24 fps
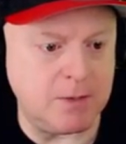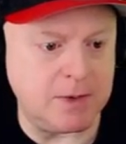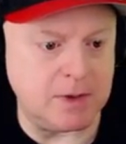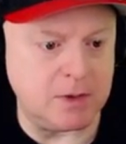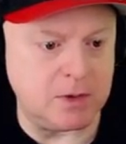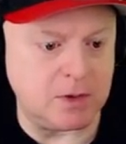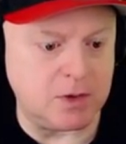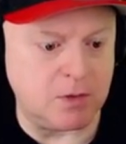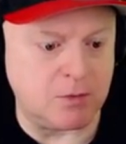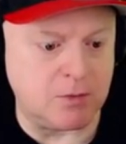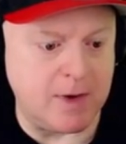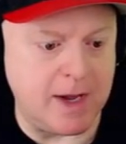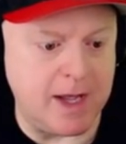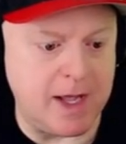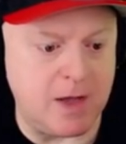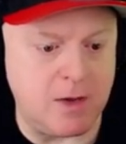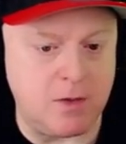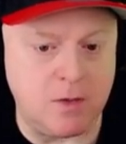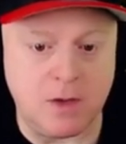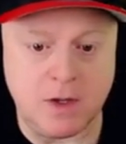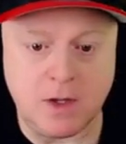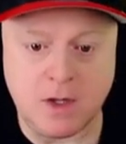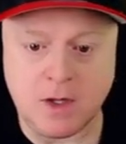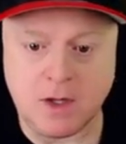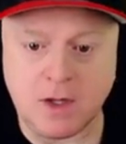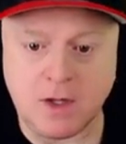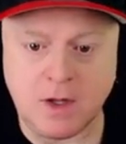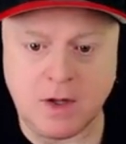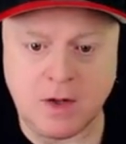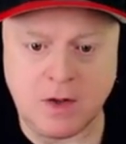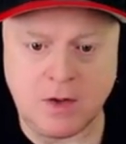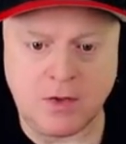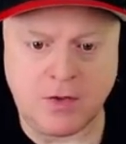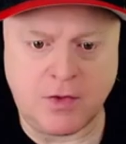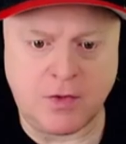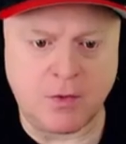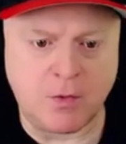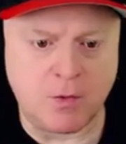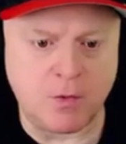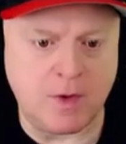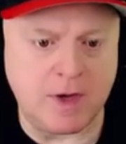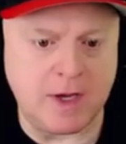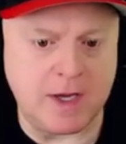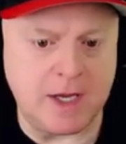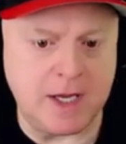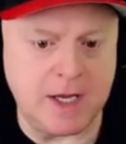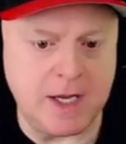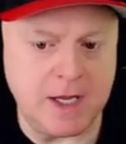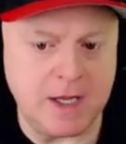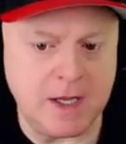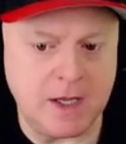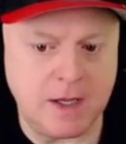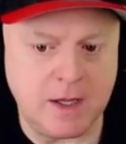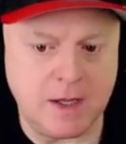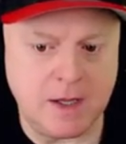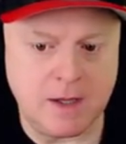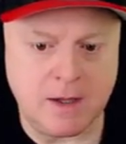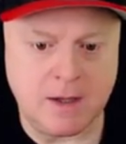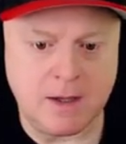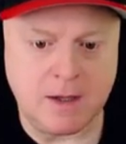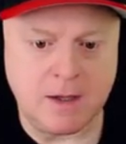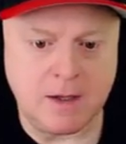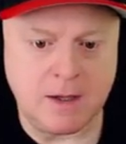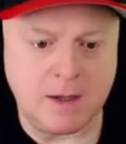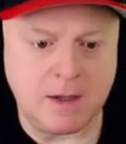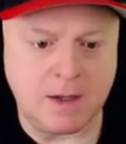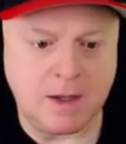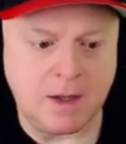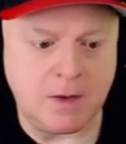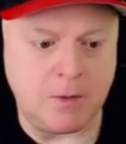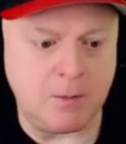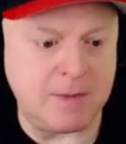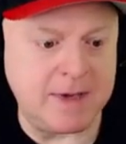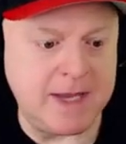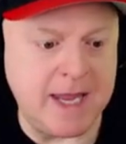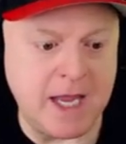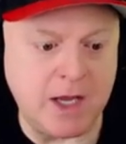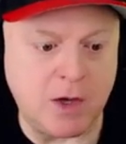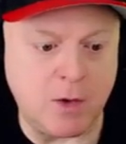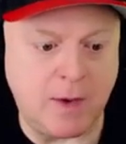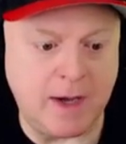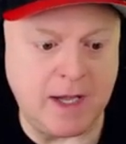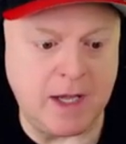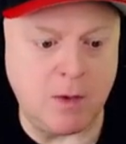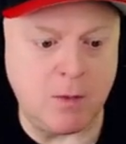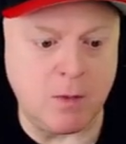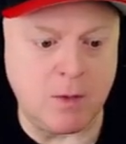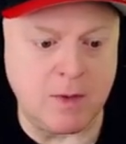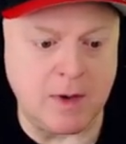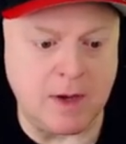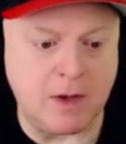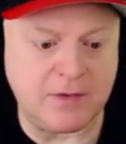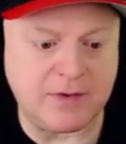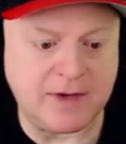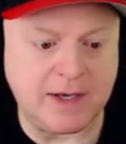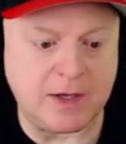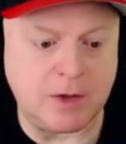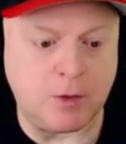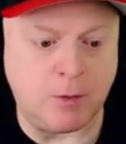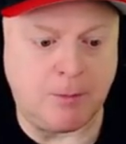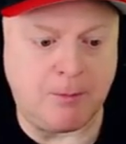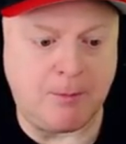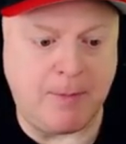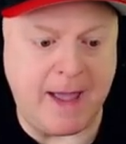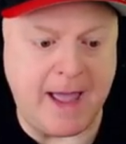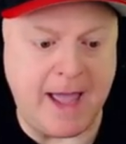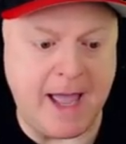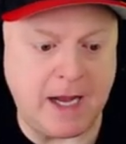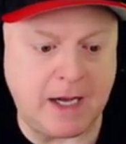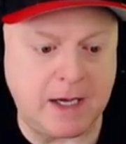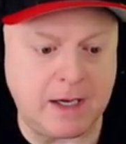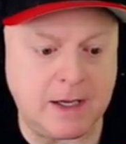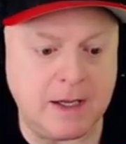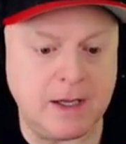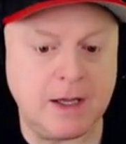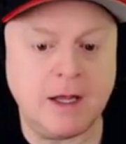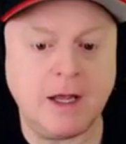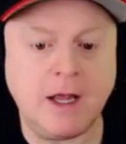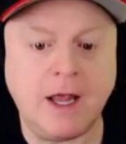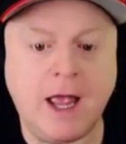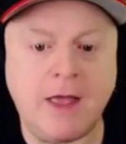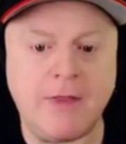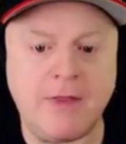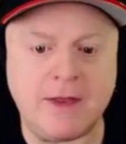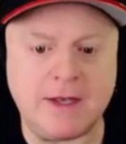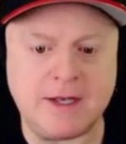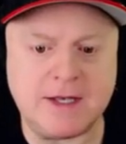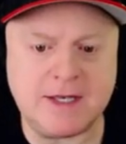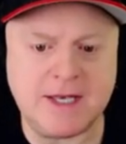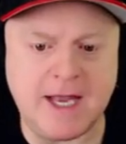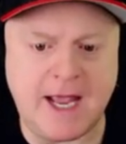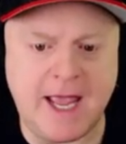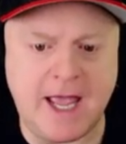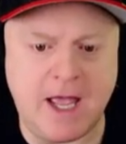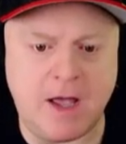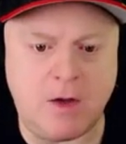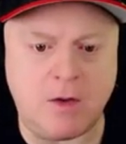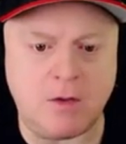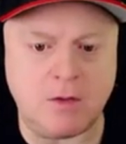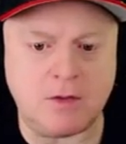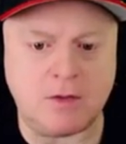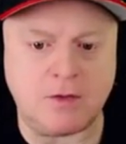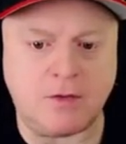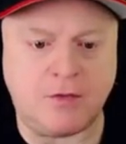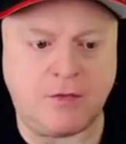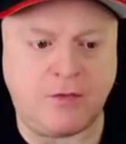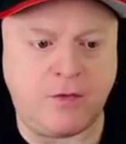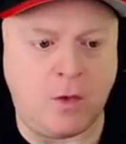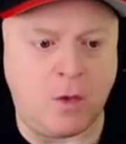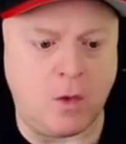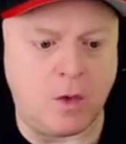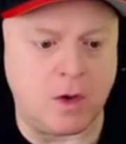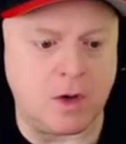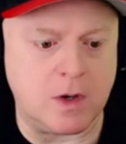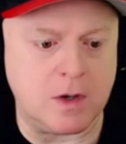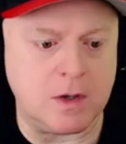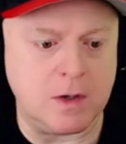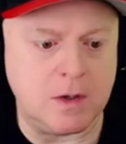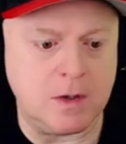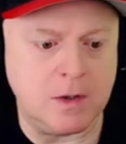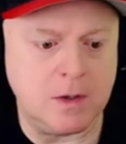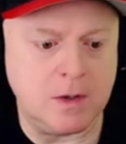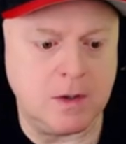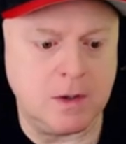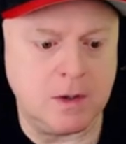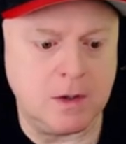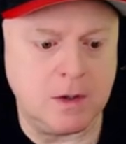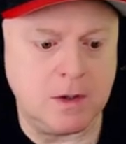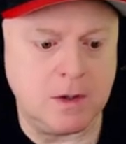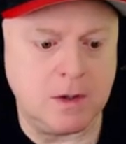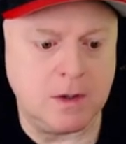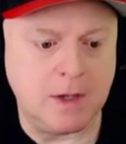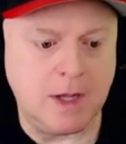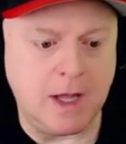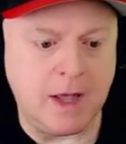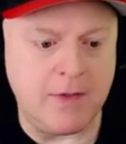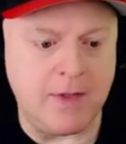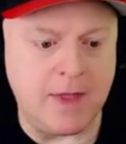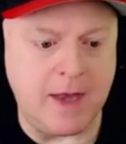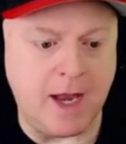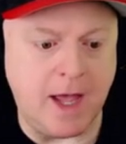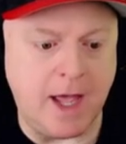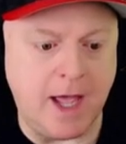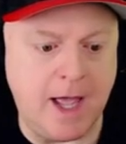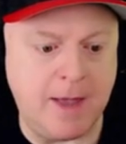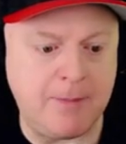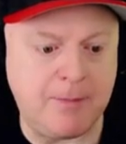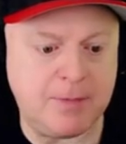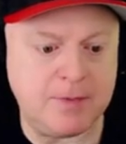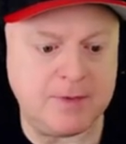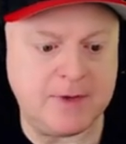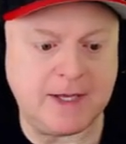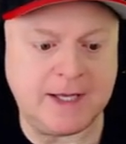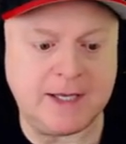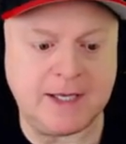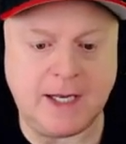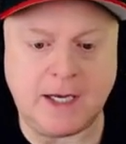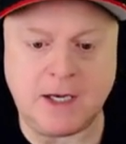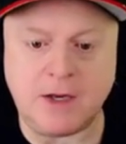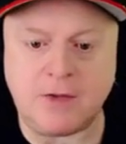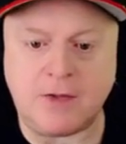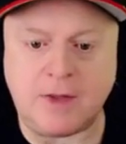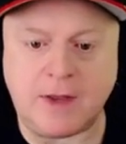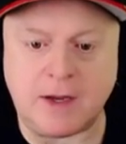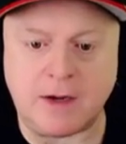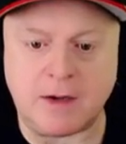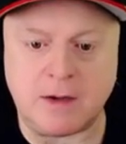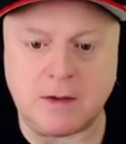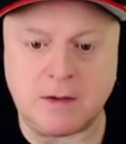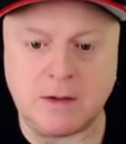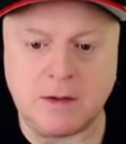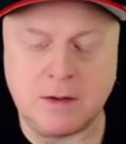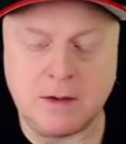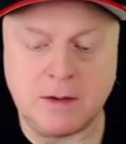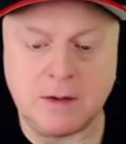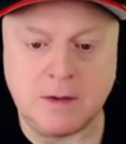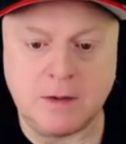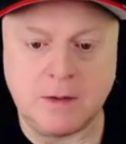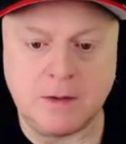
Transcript: We can look around. 3, and we can't go anywhere else. Gotta go back, and then down to 4, and then up to get out of there.